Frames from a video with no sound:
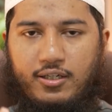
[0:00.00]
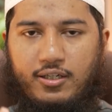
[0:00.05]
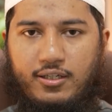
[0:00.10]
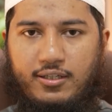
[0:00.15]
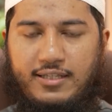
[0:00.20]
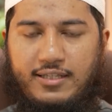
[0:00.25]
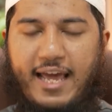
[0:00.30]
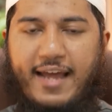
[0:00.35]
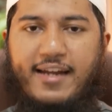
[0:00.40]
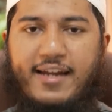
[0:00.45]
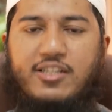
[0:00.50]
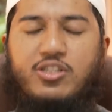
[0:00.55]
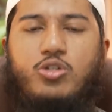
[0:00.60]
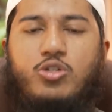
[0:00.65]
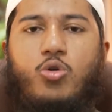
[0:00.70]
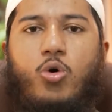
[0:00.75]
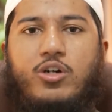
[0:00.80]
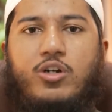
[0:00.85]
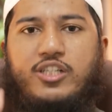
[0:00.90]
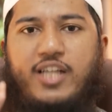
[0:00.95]
there is
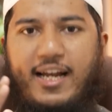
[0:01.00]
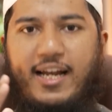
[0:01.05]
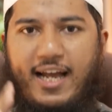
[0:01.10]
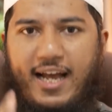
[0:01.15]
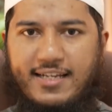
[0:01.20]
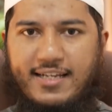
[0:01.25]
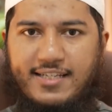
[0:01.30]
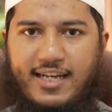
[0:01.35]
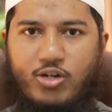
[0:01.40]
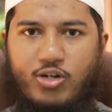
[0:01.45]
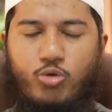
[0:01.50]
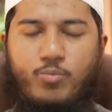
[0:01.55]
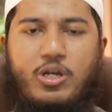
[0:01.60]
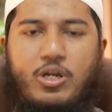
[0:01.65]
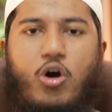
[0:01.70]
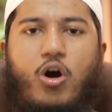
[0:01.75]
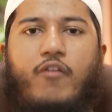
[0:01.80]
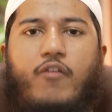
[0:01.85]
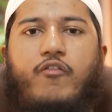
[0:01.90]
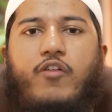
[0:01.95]
no janaza to be
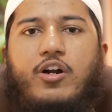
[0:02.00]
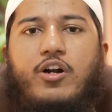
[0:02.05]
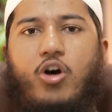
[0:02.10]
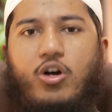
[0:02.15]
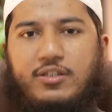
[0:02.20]
offered